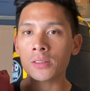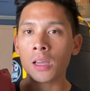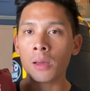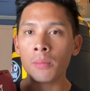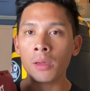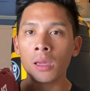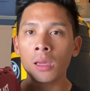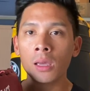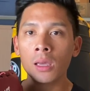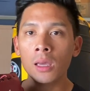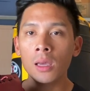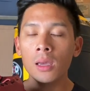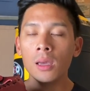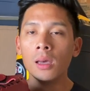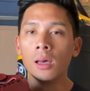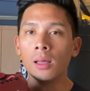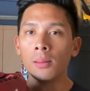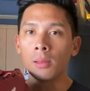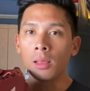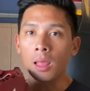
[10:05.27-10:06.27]
coming
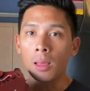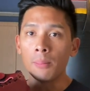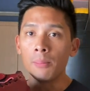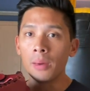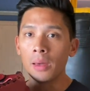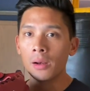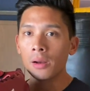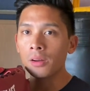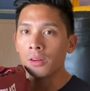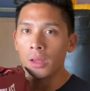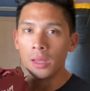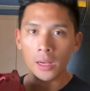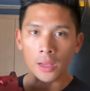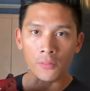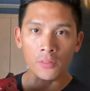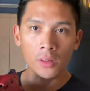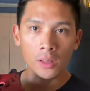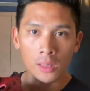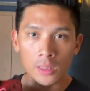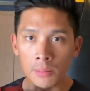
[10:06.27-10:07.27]
a lot better, and I
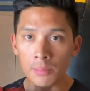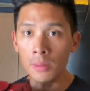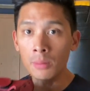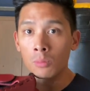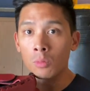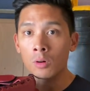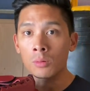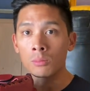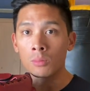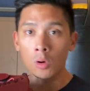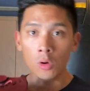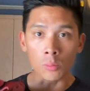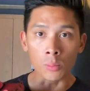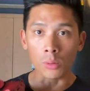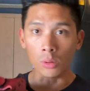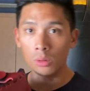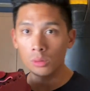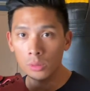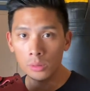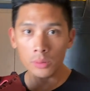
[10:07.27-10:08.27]
feel a little bit more
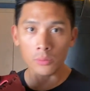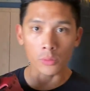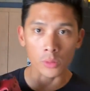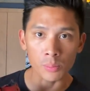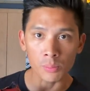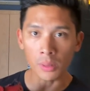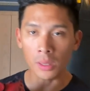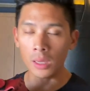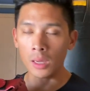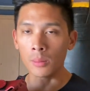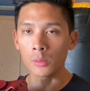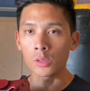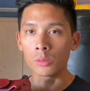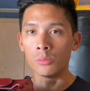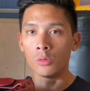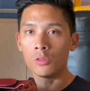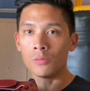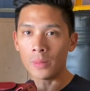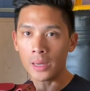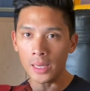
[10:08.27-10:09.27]
mobile with being able to
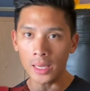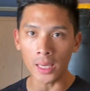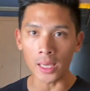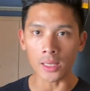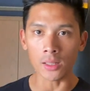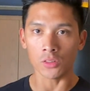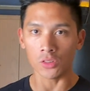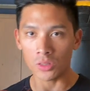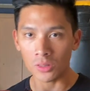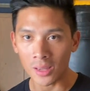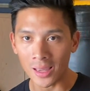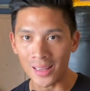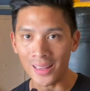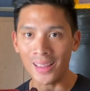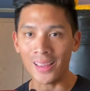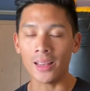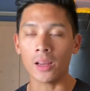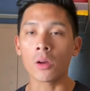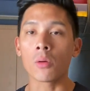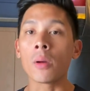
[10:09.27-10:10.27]
move my head and just kind of
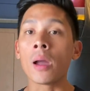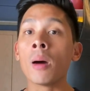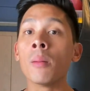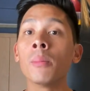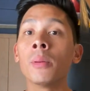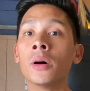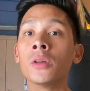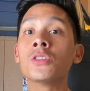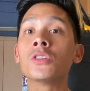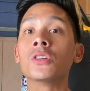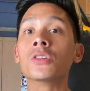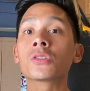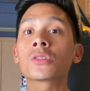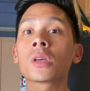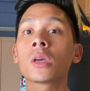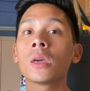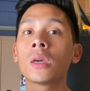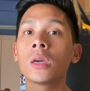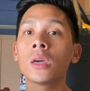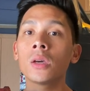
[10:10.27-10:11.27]
getting around punches,
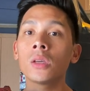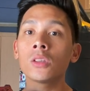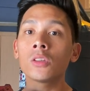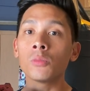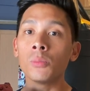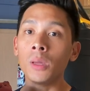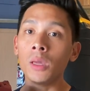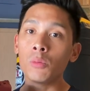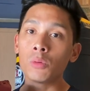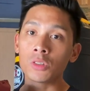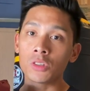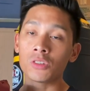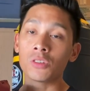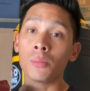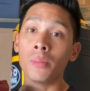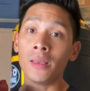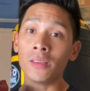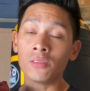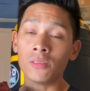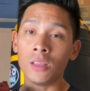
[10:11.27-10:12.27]
to me, which is the
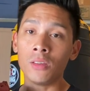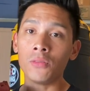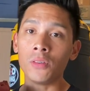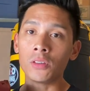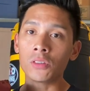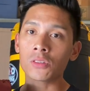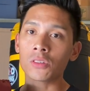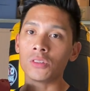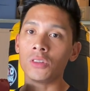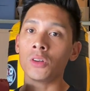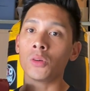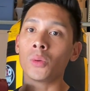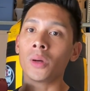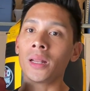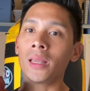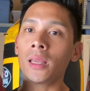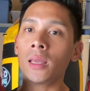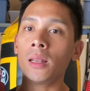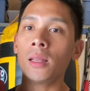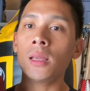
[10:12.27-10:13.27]
best defense because you don't want
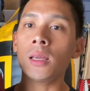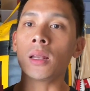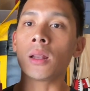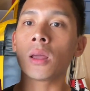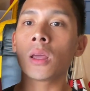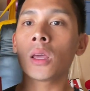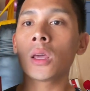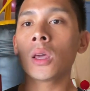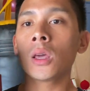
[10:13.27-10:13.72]
to get hit.